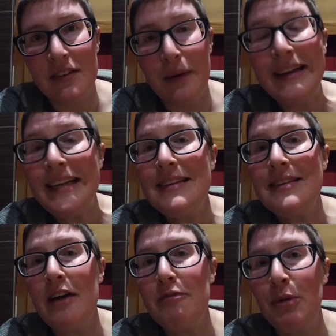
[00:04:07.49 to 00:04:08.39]
So at
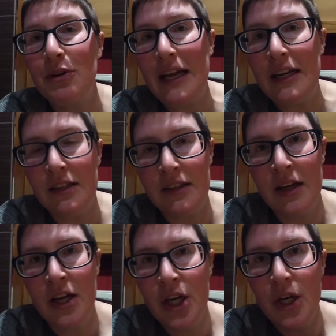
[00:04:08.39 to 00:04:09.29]
least I've pulled that little
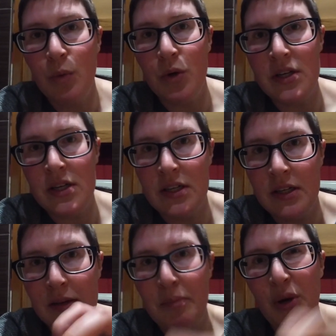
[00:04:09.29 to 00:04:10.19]
wooden
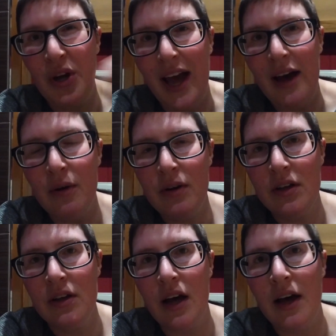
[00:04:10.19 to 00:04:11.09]
plug out,
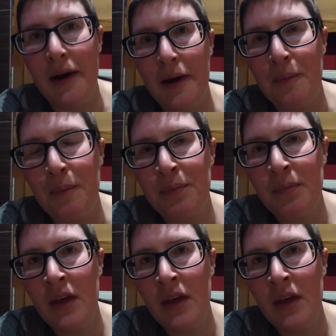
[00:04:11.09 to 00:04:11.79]
and